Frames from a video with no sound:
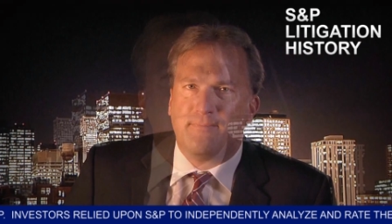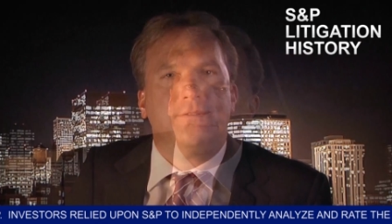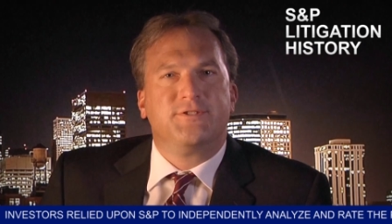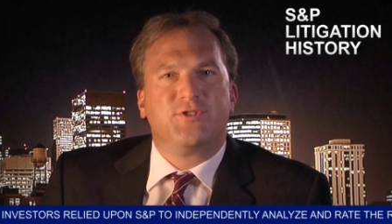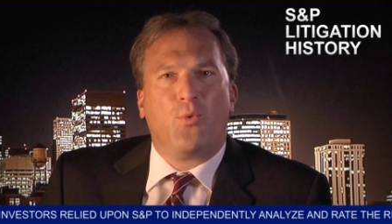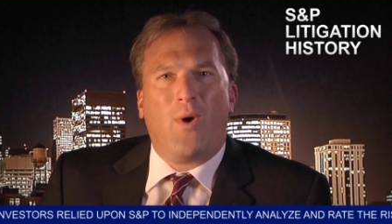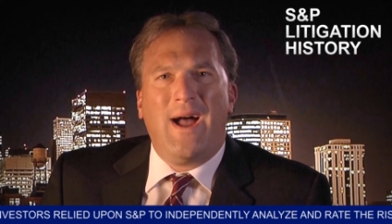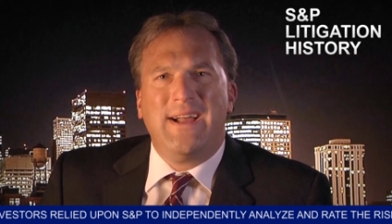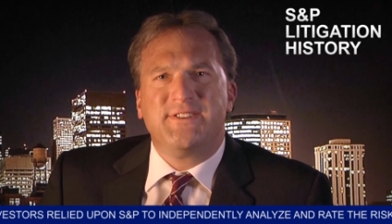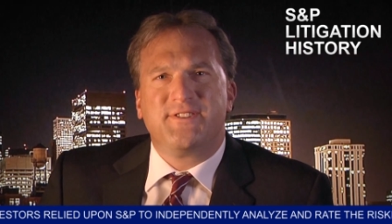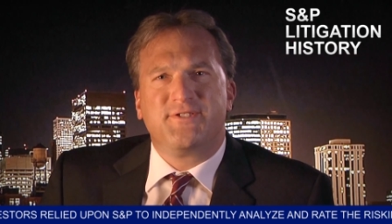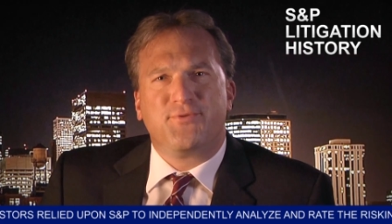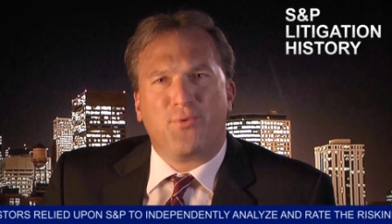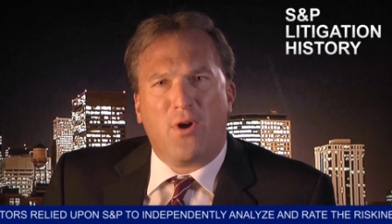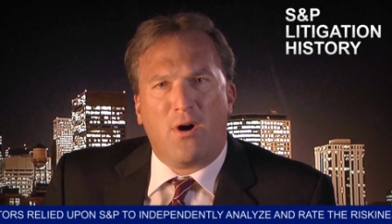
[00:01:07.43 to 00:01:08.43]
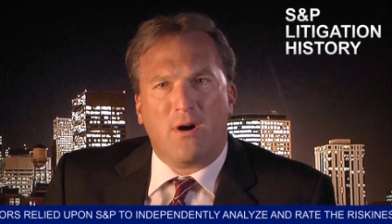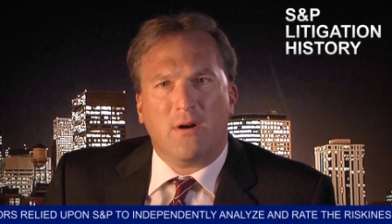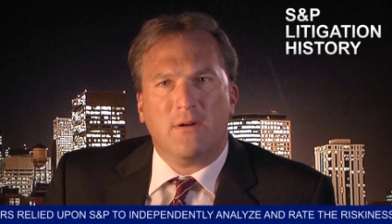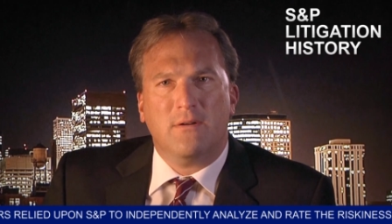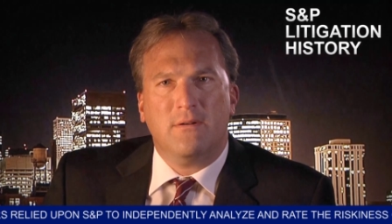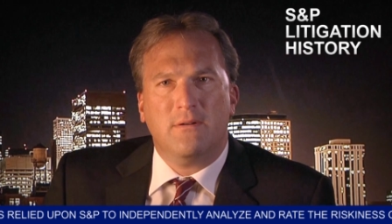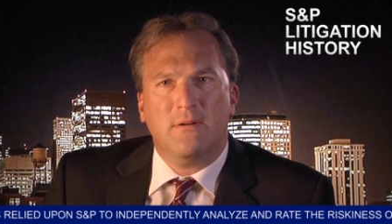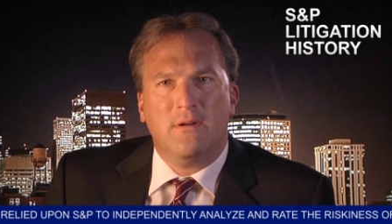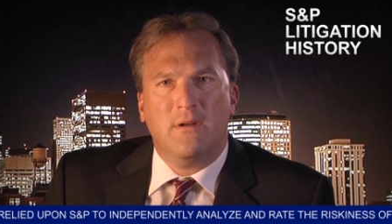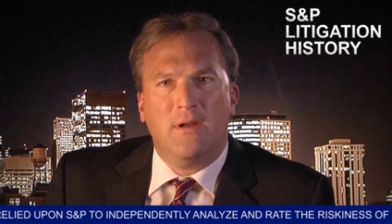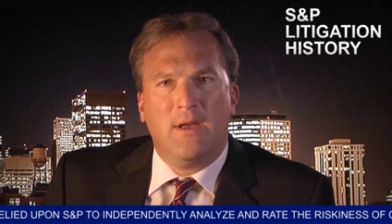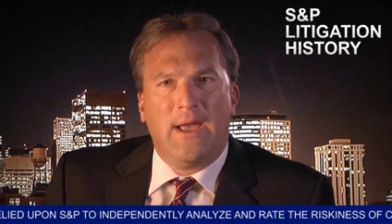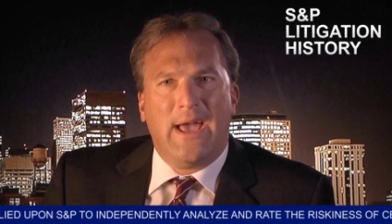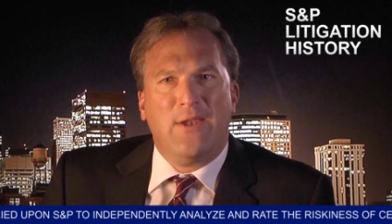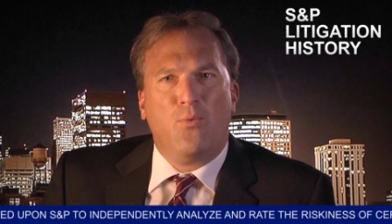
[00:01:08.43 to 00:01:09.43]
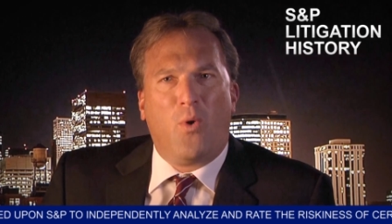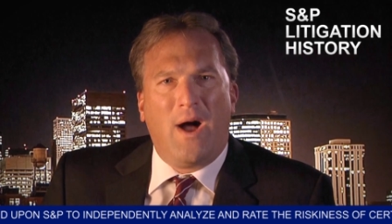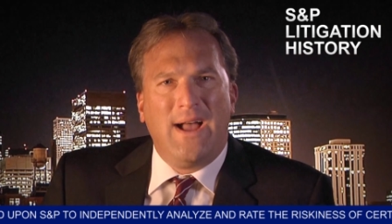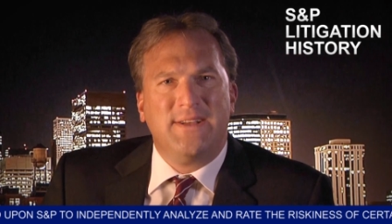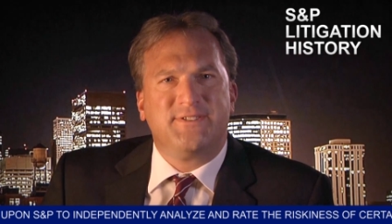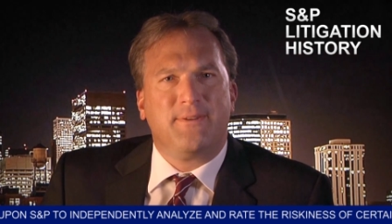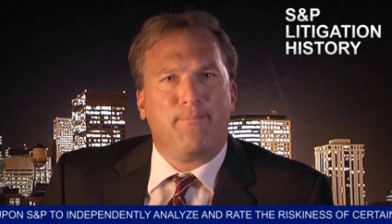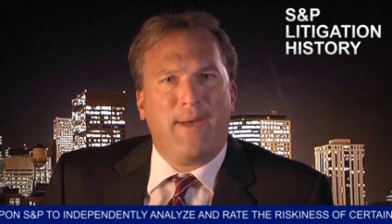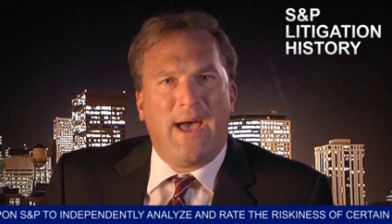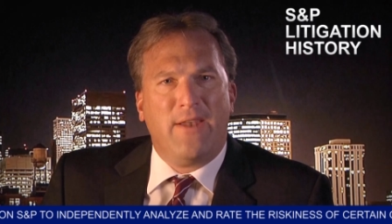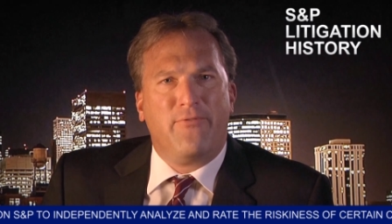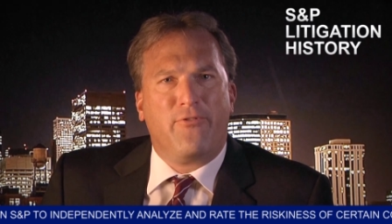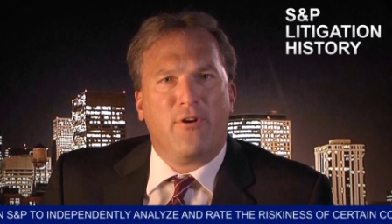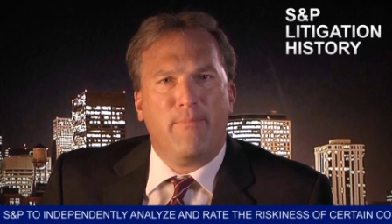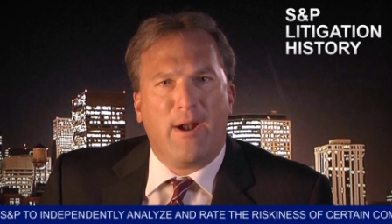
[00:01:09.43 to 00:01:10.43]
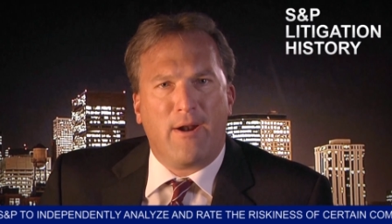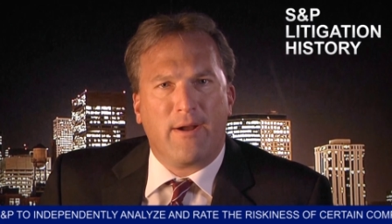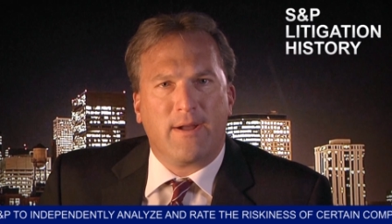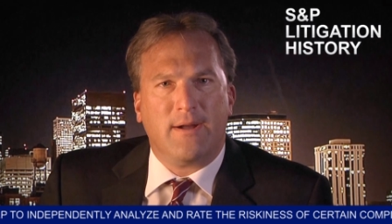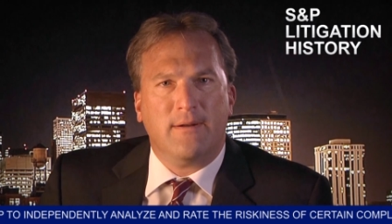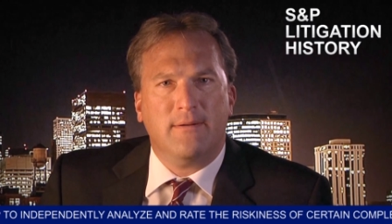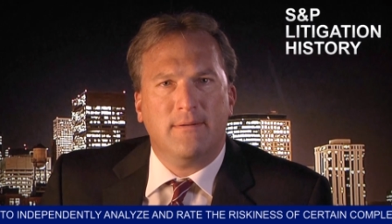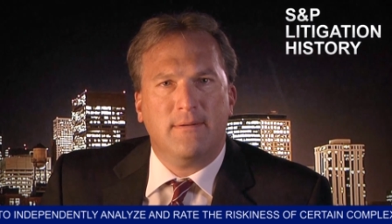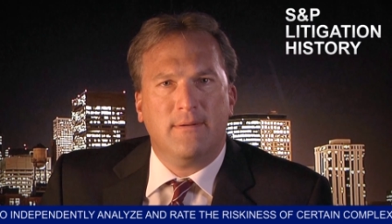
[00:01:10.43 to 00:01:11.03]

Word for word: So why is this wrong? And why is it bad for America?